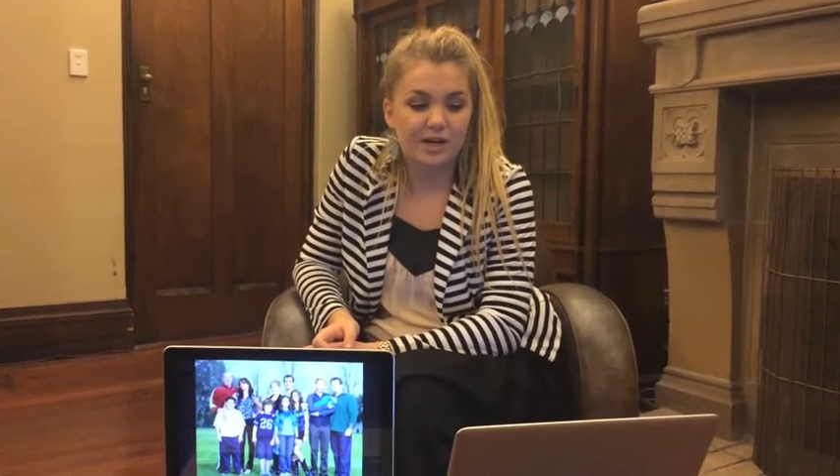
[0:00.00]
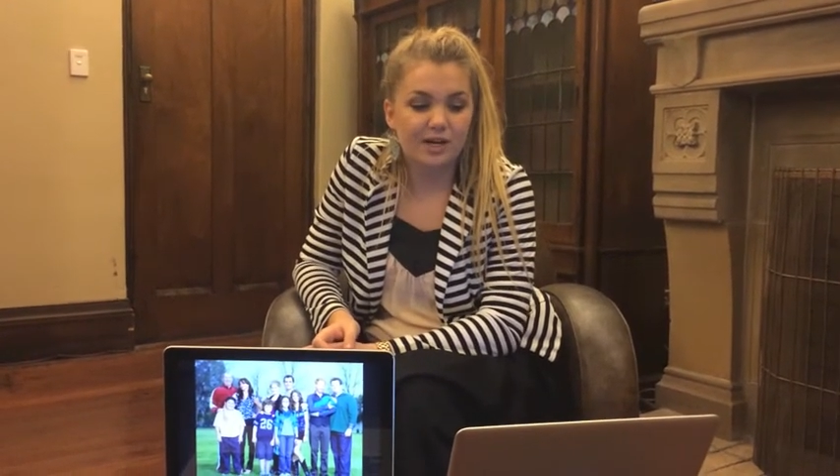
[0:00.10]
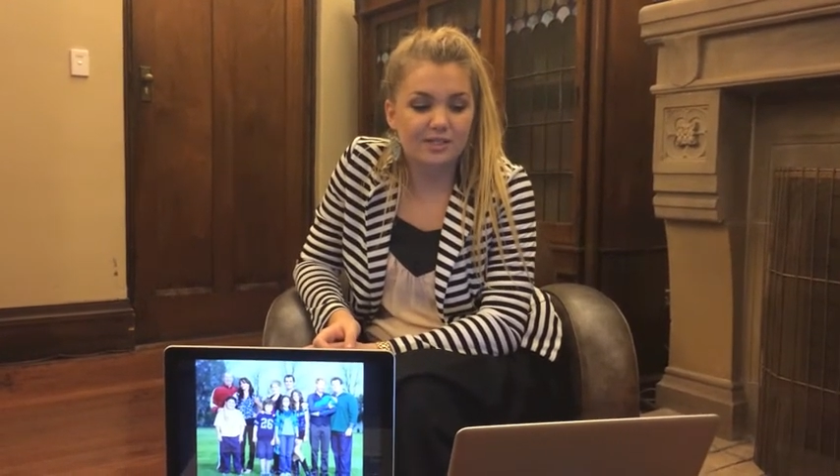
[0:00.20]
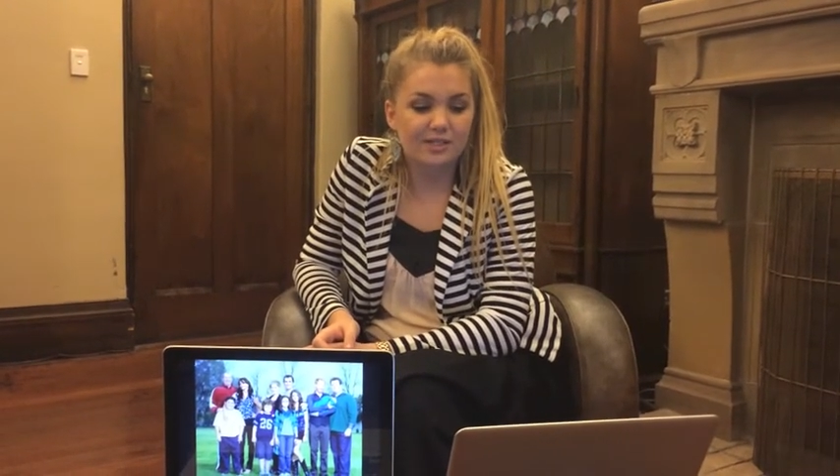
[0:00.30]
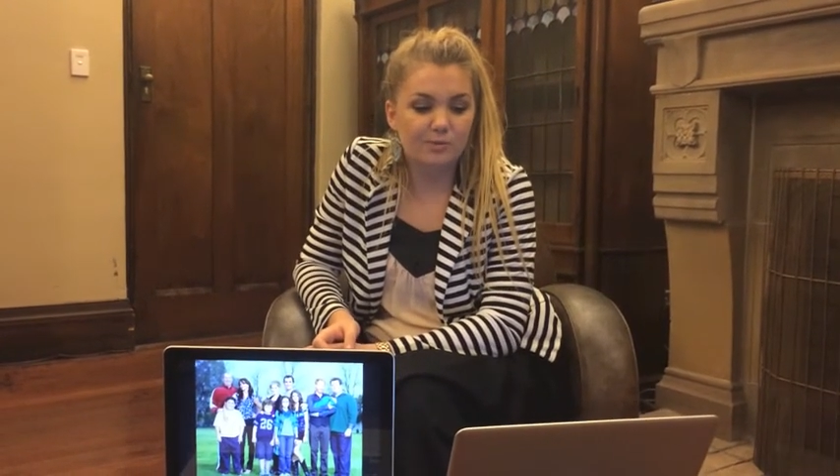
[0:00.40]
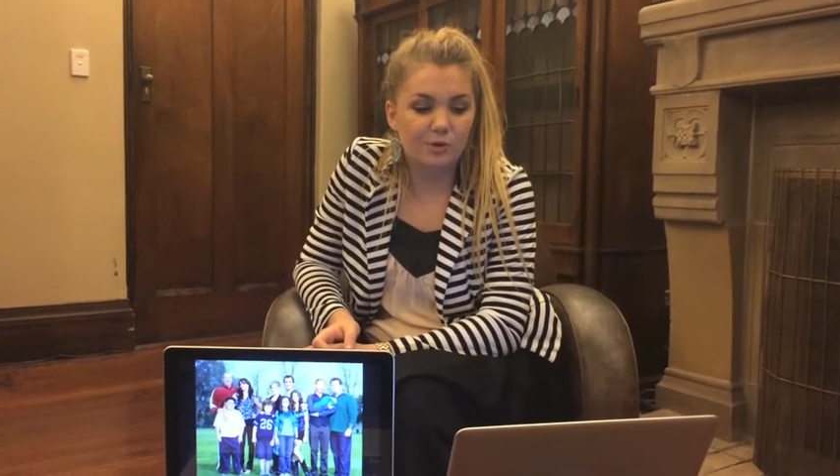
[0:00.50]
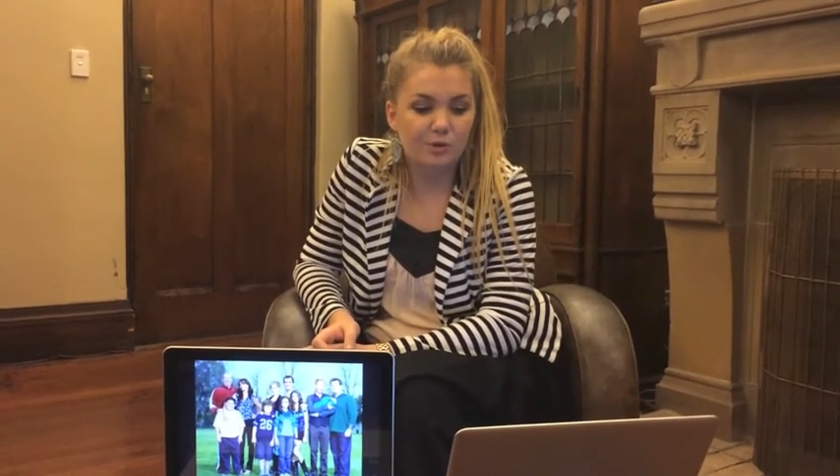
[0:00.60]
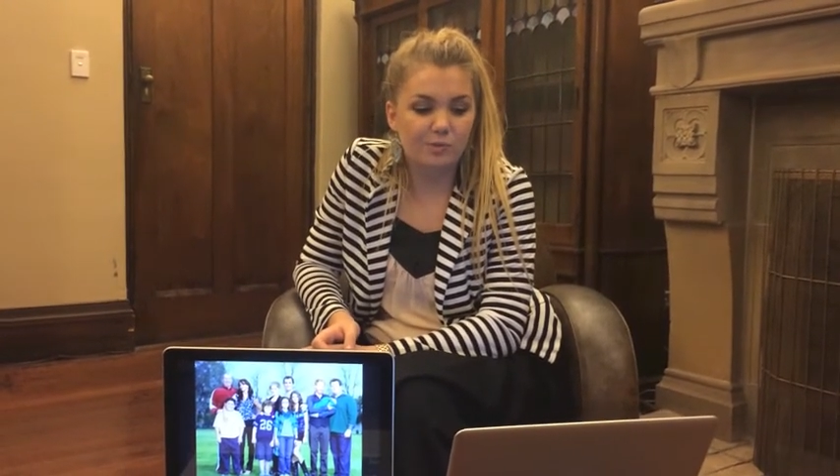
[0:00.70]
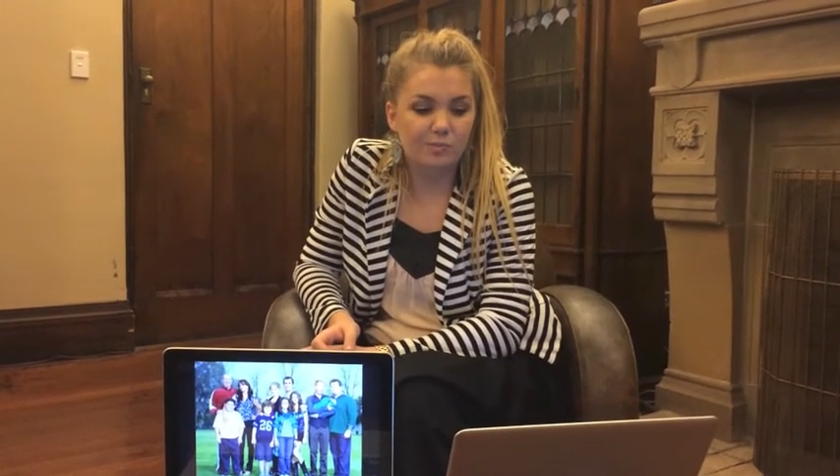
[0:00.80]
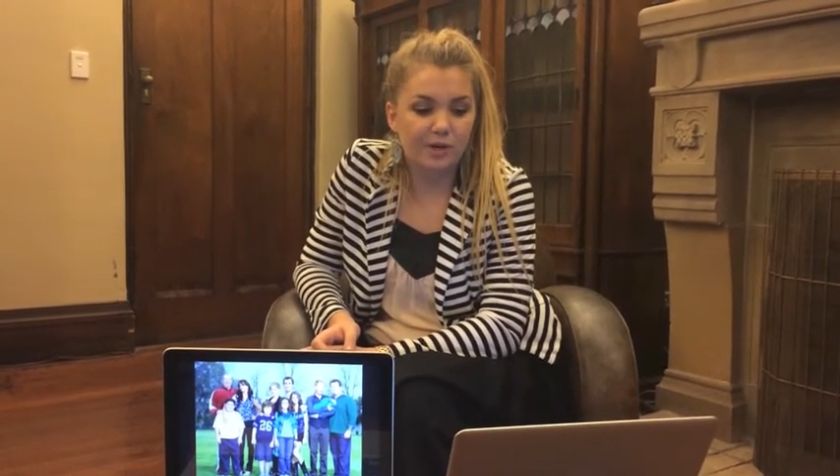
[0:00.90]
A
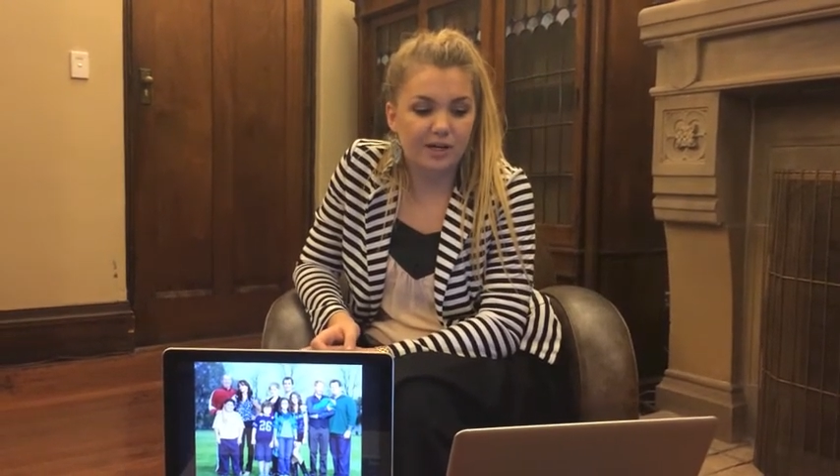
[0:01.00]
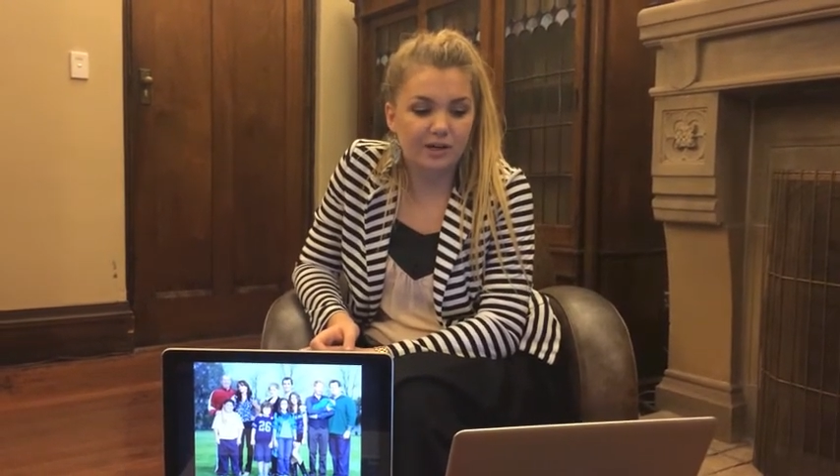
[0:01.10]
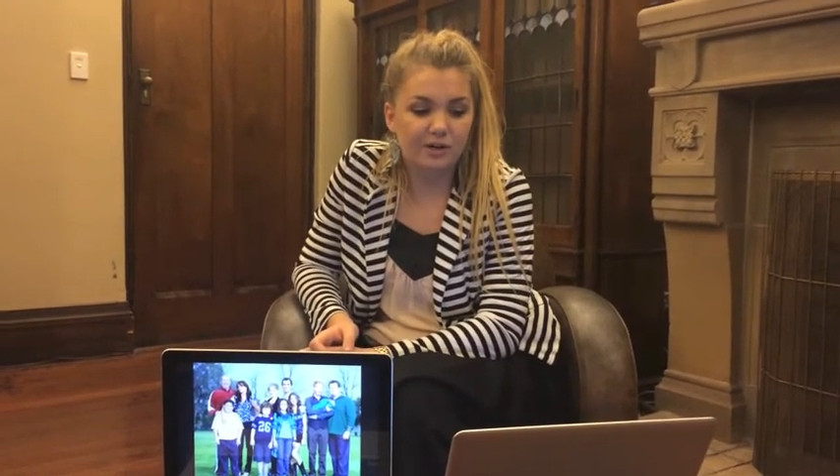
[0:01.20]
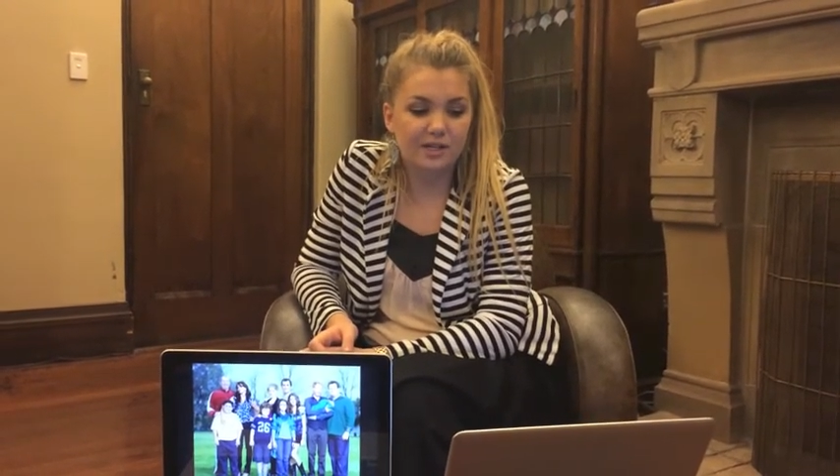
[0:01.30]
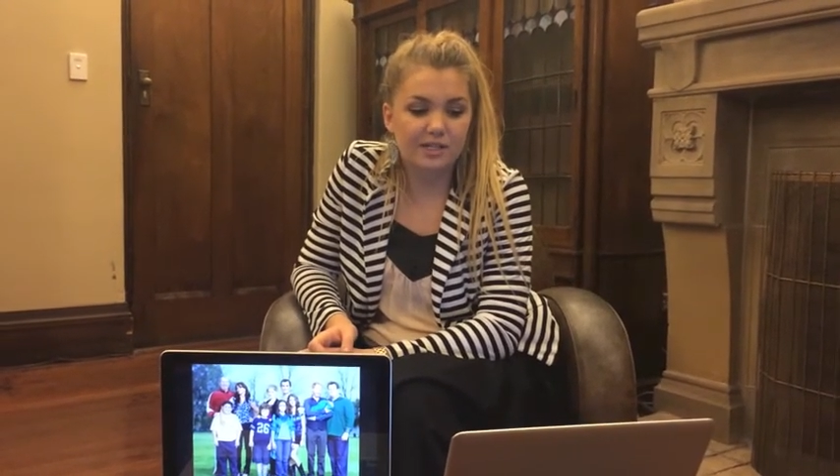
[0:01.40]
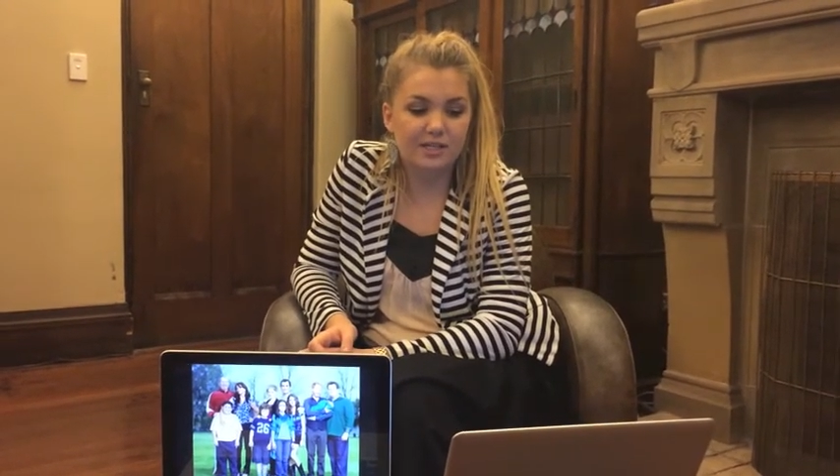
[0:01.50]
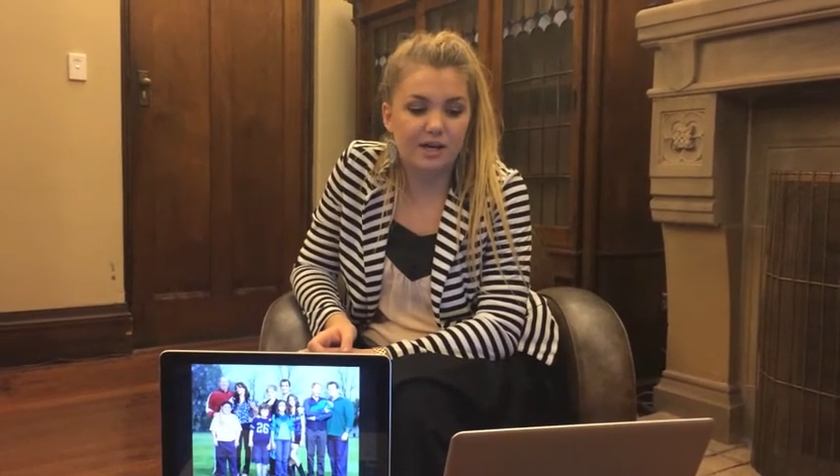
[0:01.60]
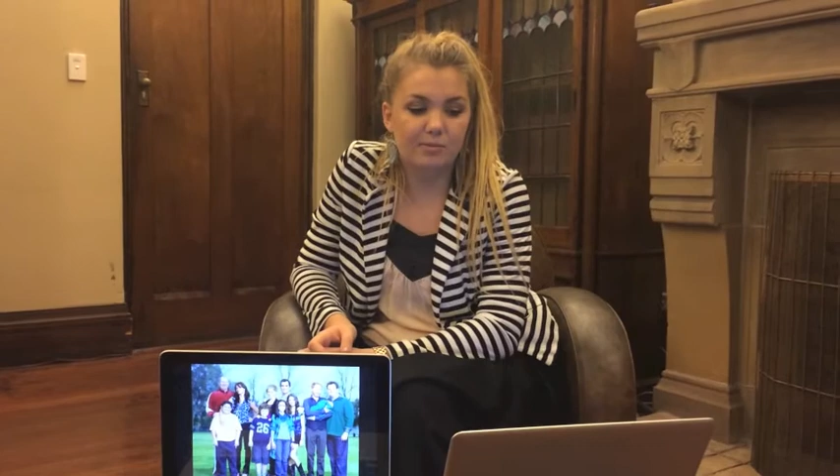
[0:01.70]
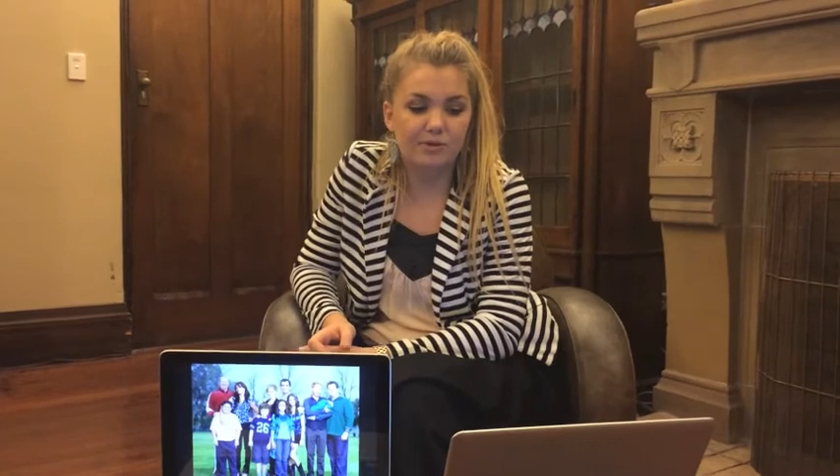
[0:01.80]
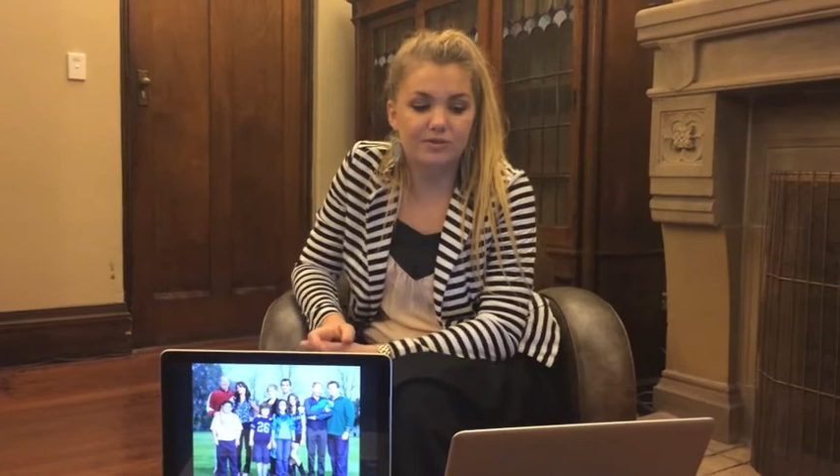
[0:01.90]
small but increasing
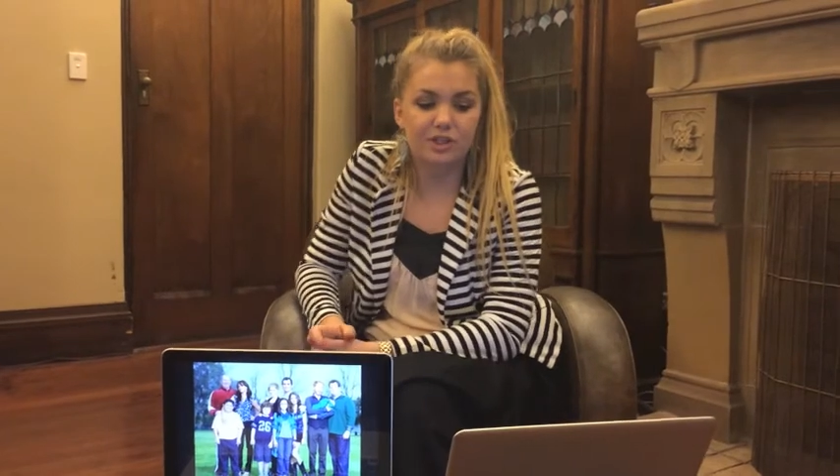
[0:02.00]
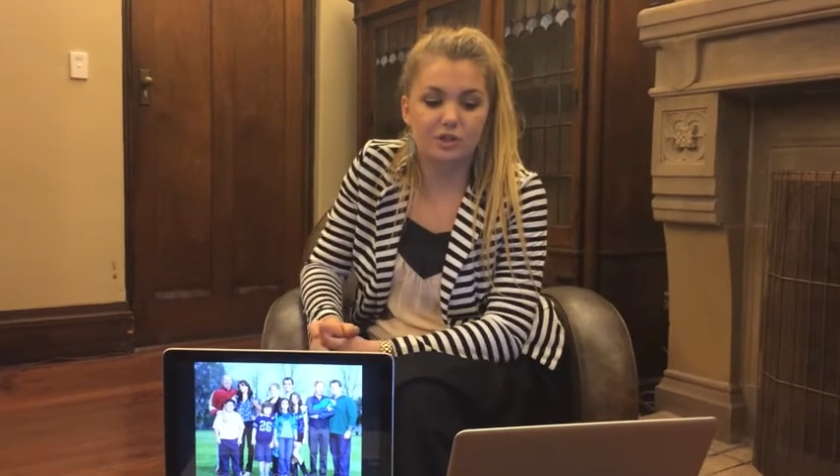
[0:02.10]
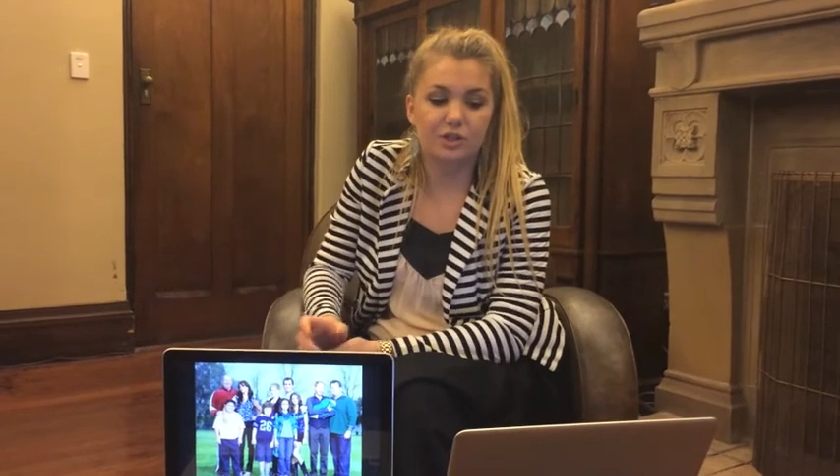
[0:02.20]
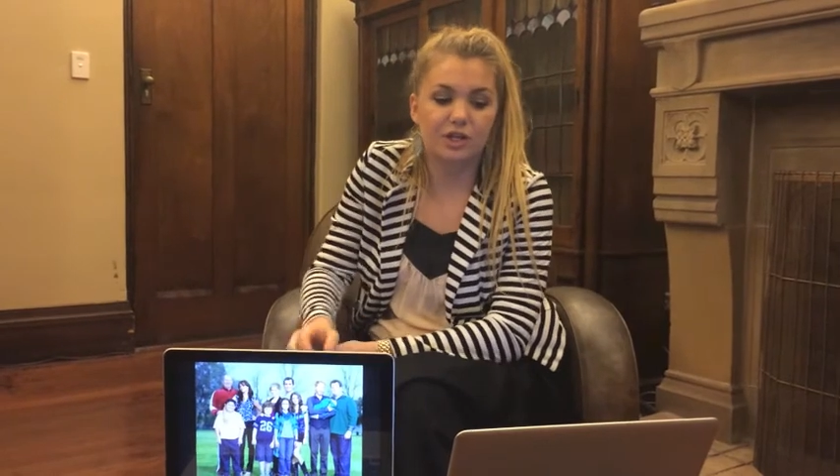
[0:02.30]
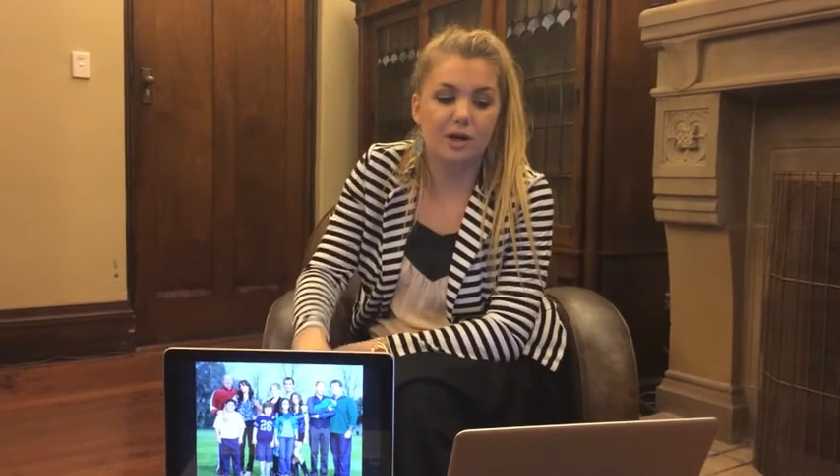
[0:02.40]
number of children